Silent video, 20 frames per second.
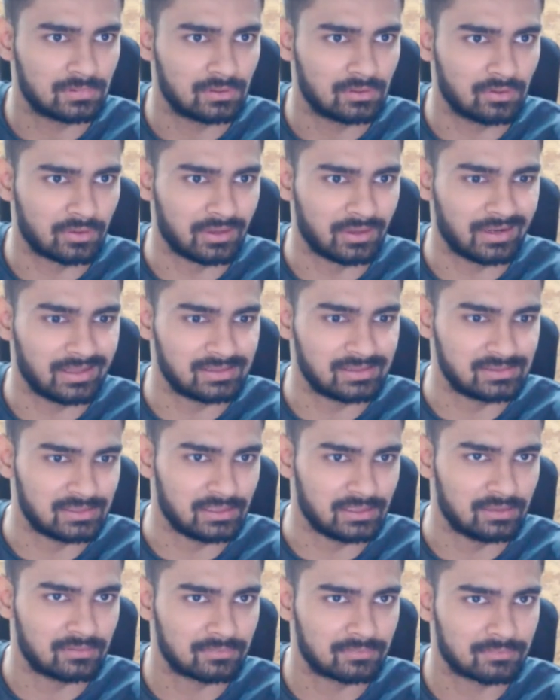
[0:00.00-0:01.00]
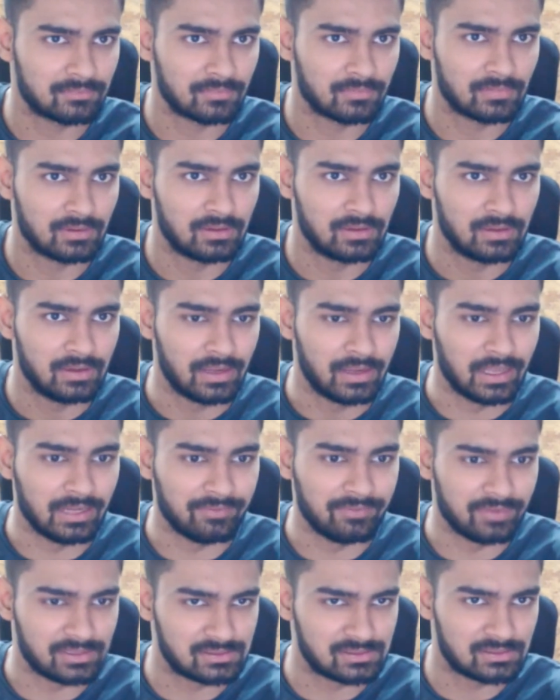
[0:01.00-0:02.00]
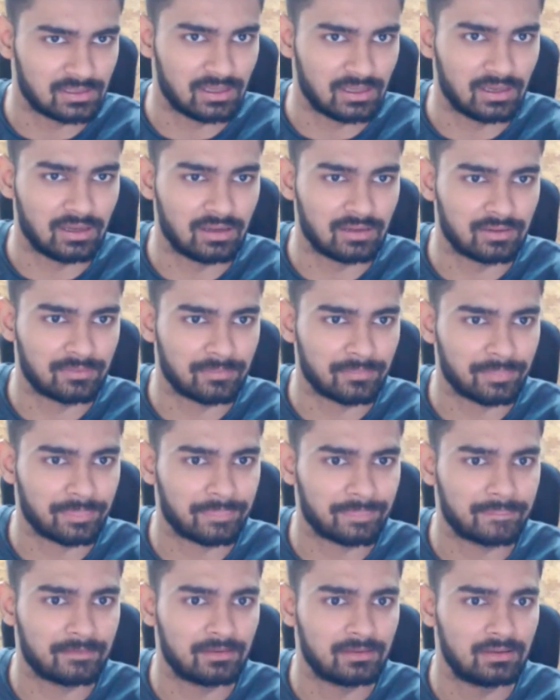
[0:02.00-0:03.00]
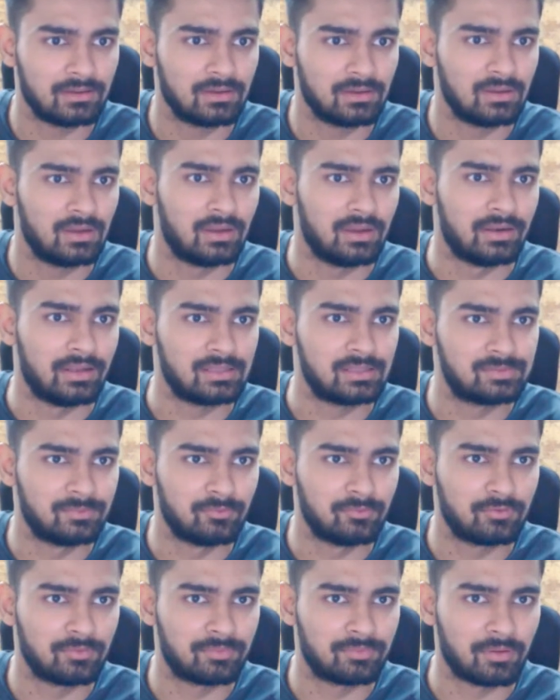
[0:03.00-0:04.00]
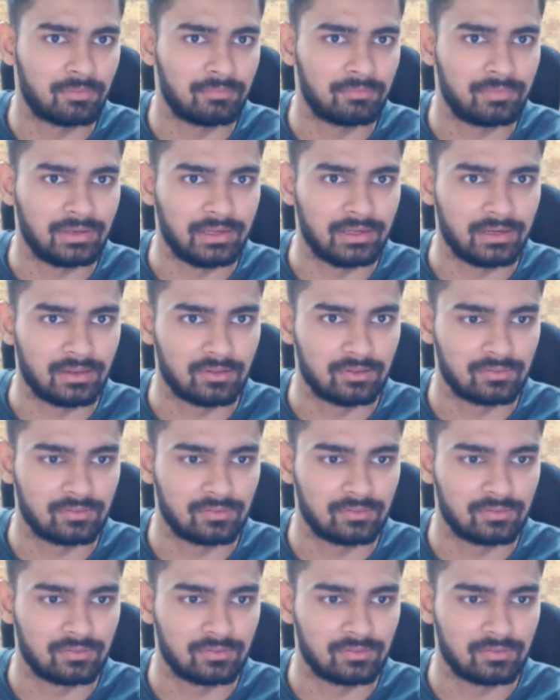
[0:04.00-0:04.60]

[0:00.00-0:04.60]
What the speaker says: Okay, let's see. Anyways, let's move to problem D.